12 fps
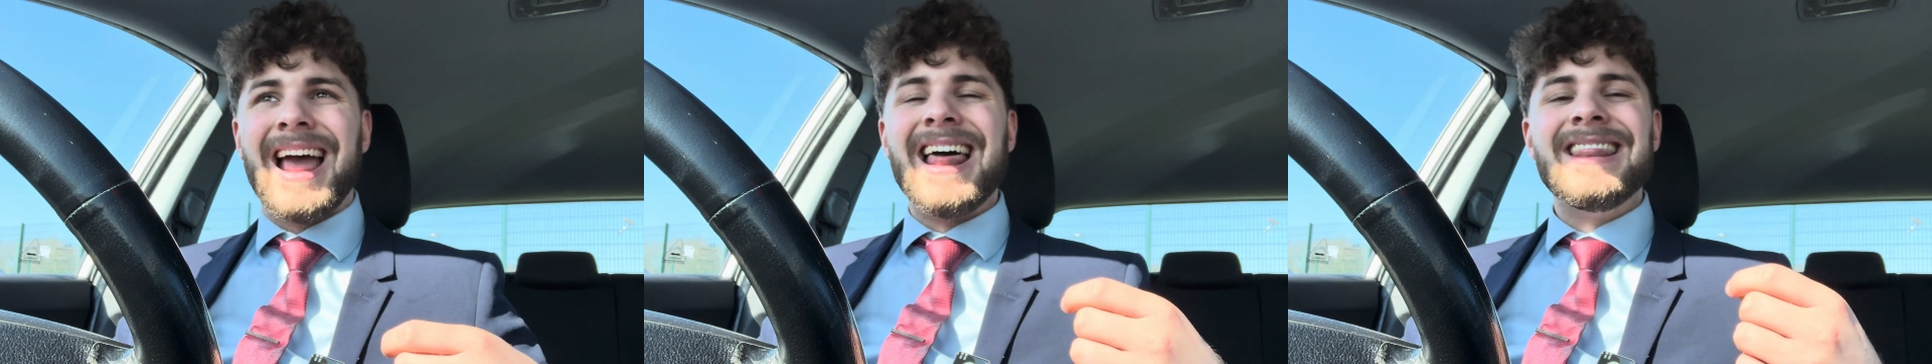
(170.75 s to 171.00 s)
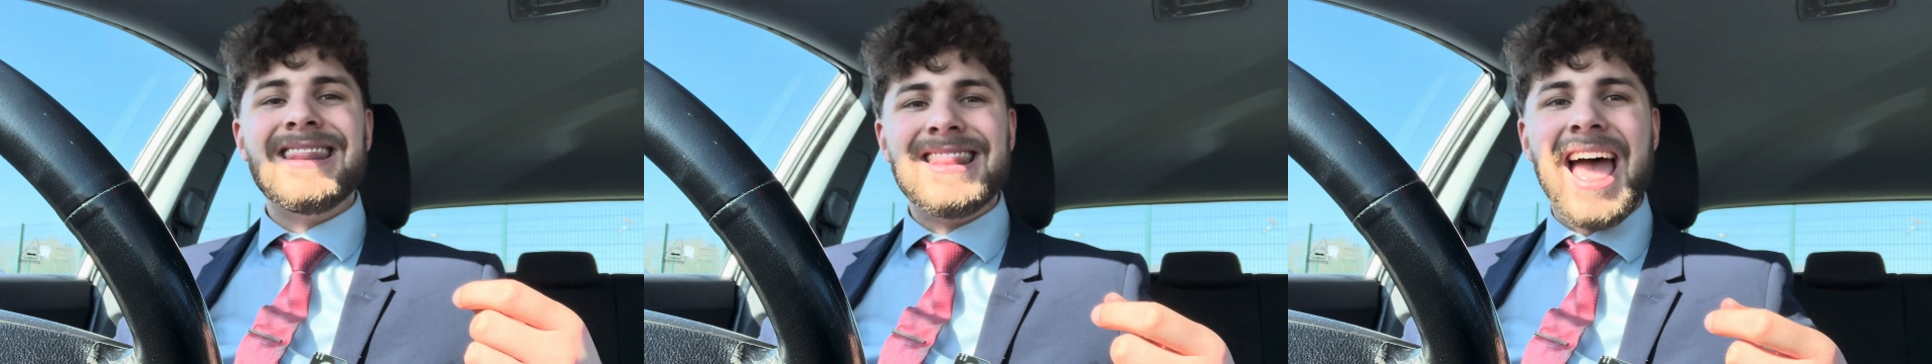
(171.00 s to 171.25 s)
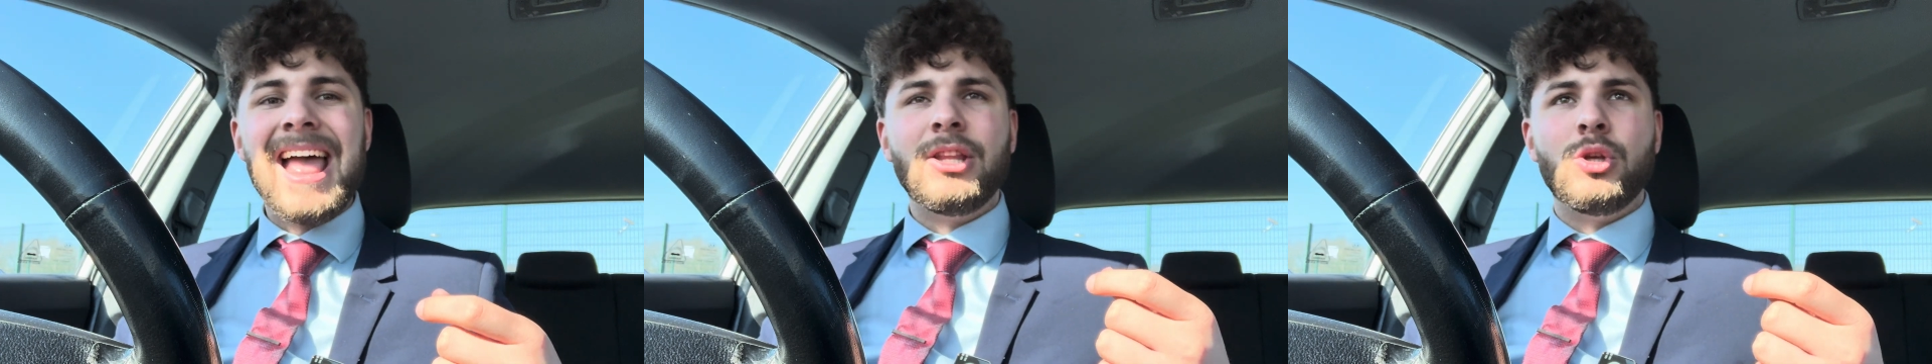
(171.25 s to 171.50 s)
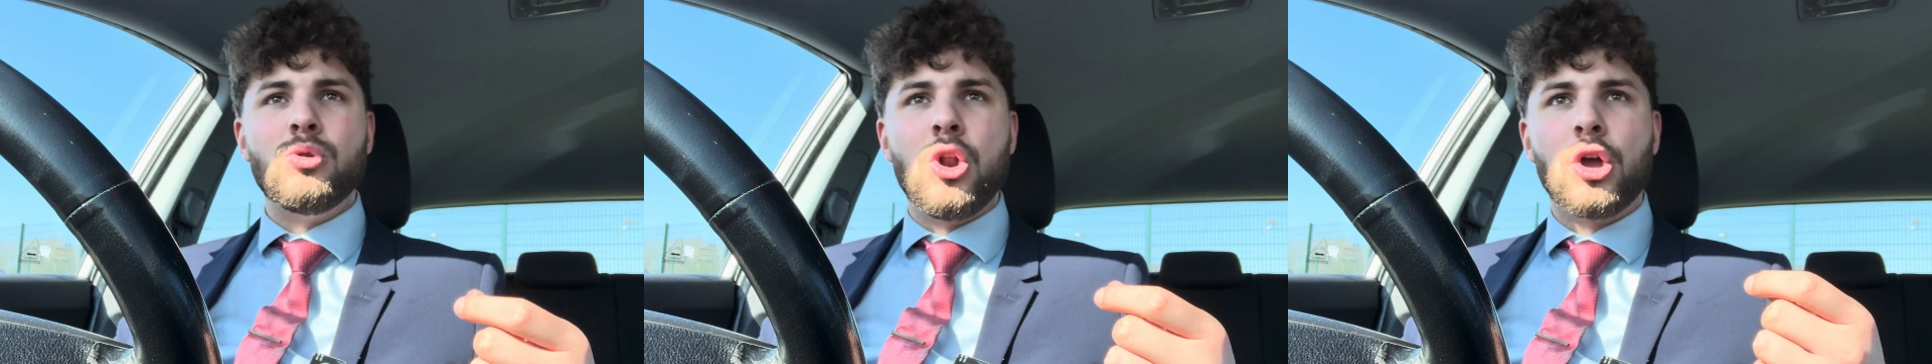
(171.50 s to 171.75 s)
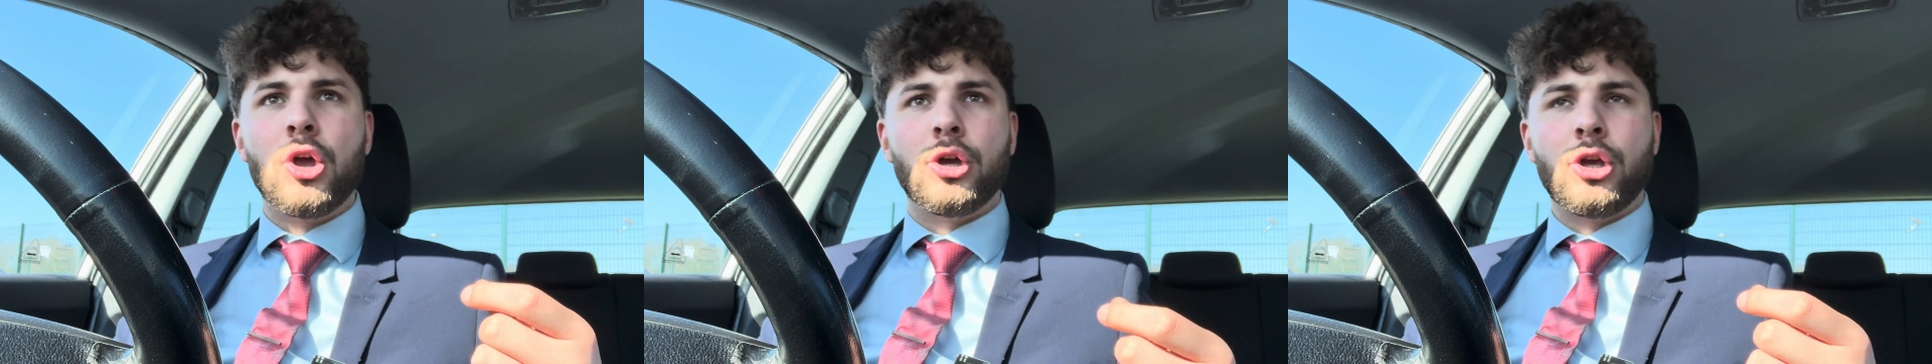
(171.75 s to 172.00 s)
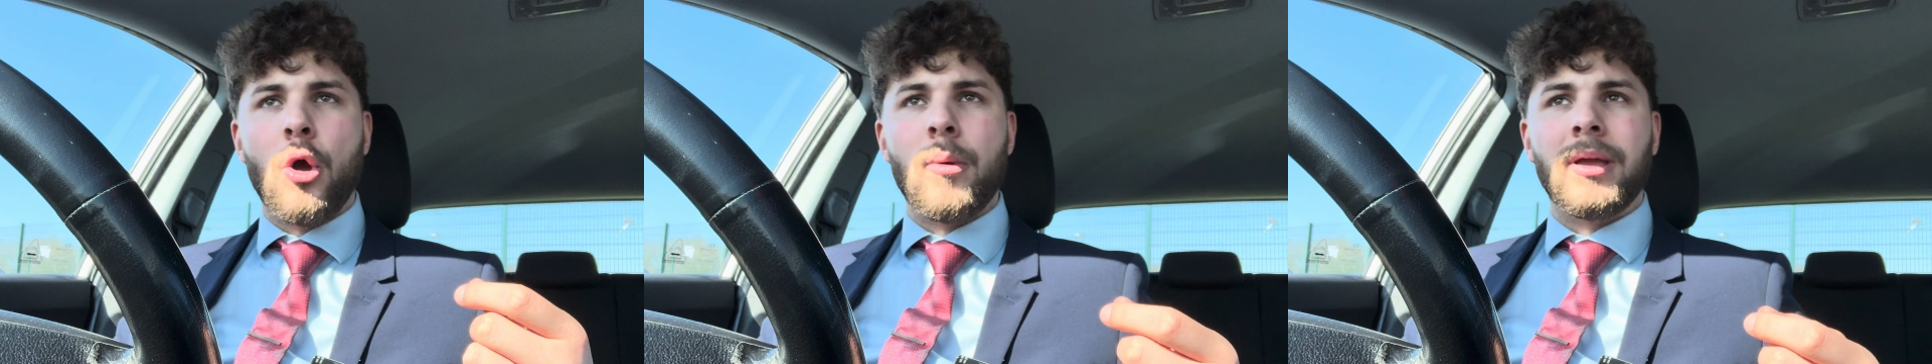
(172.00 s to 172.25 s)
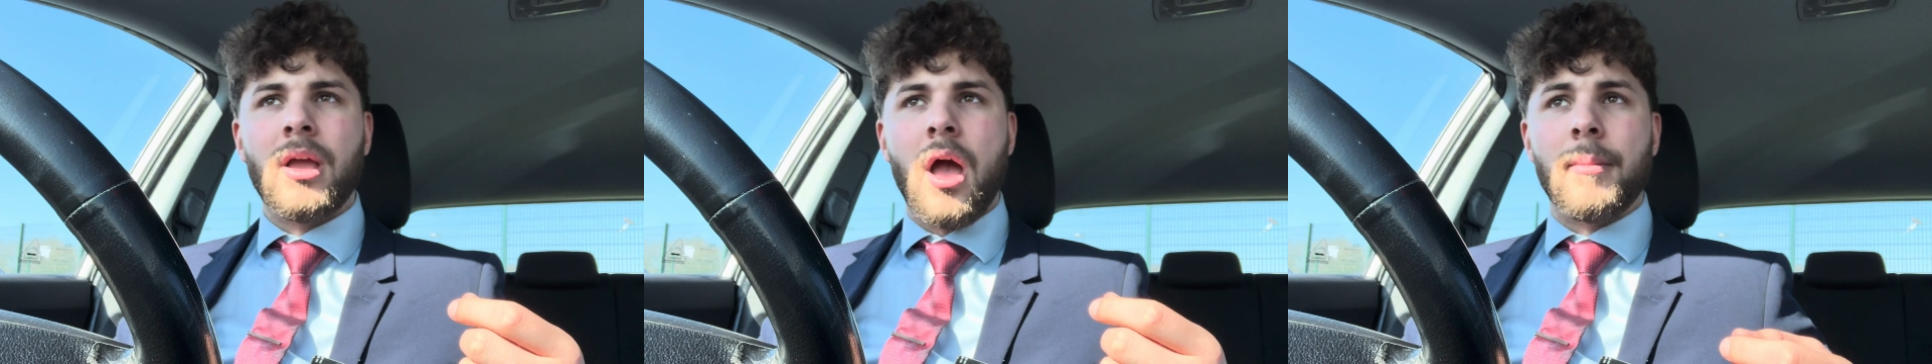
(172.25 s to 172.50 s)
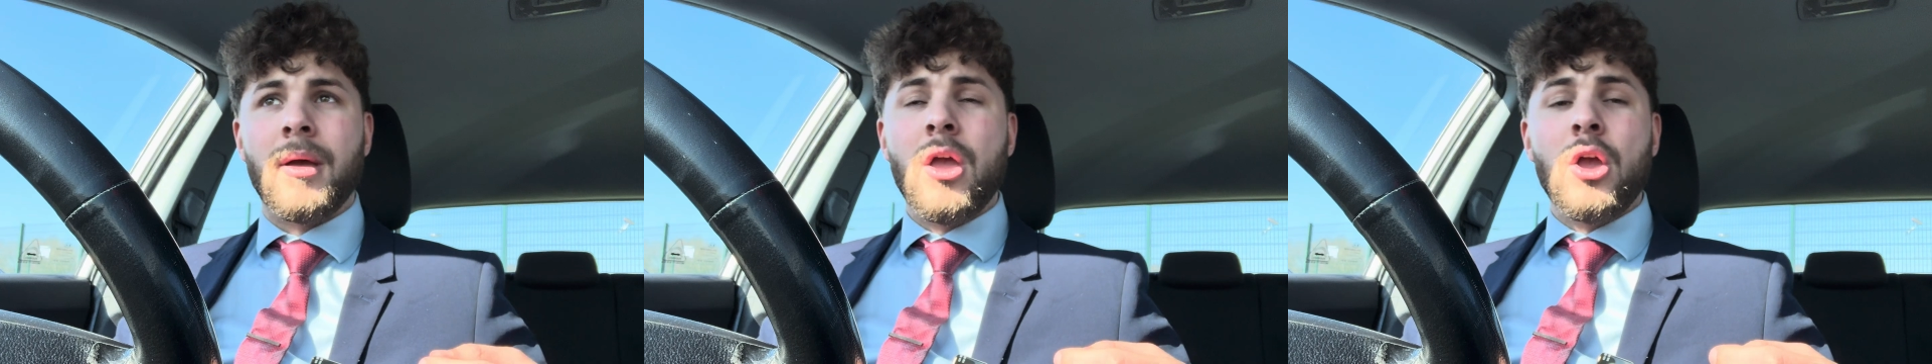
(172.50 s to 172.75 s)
and then you look at going up.